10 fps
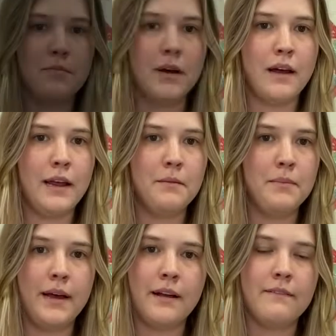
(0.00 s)
my
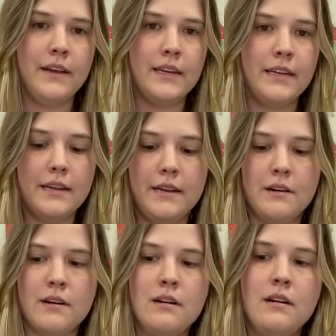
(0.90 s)
bag facing
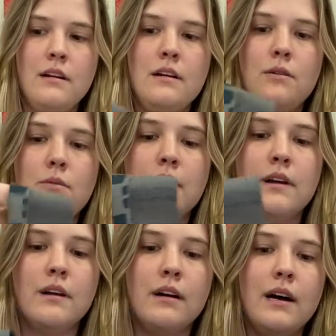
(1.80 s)
here
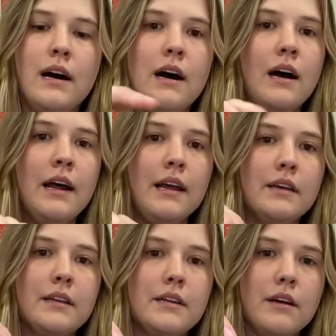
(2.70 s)
where
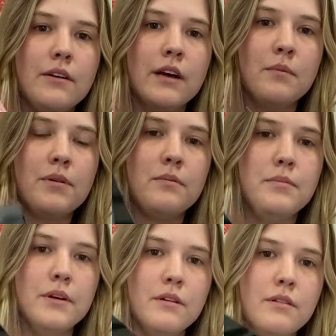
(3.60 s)
I sewed up
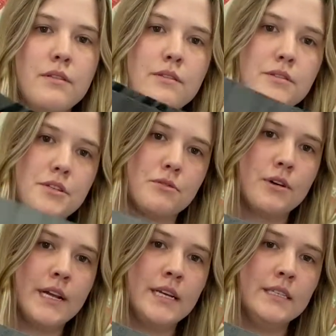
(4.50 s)
both
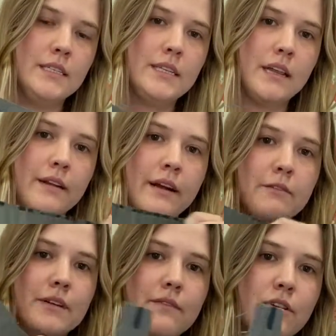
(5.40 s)
short ends, and then I
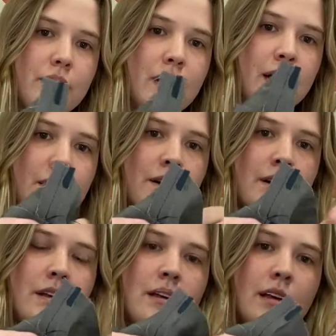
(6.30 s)
was over at the
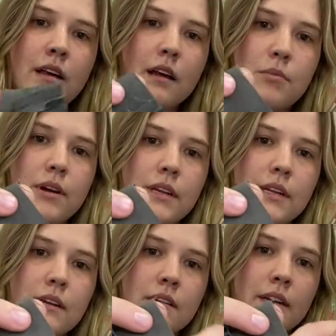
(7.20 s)
iron. I
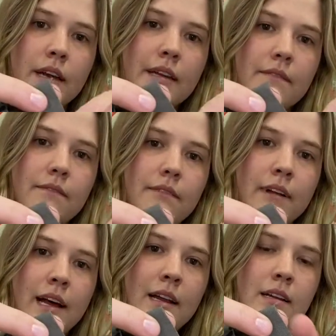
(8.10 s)
pressed those nice and
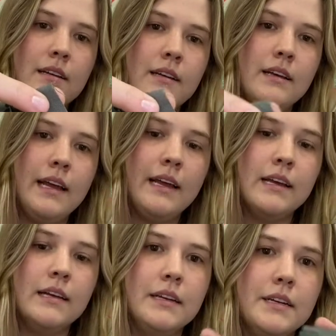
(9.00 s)
flat,
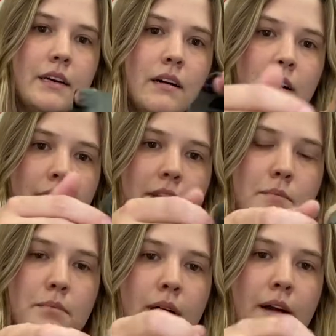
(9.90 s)
and on the
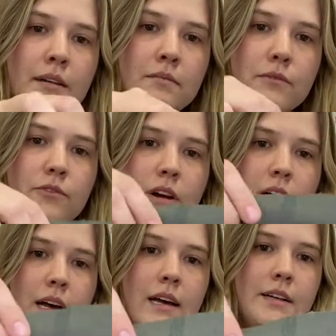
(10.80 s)
bottom
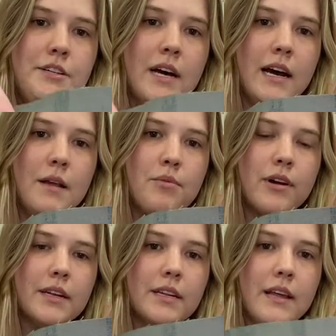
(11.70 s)
raw edge I
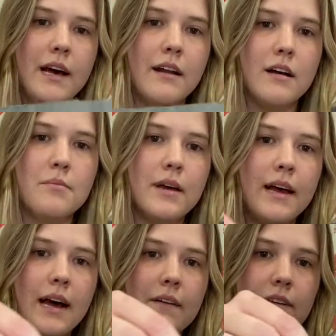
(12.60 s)
pressed that up
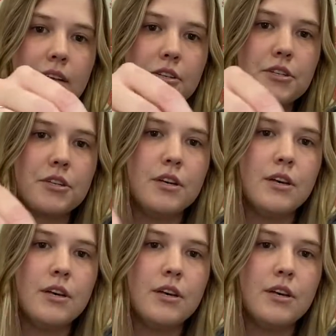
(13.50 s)
1/2 inch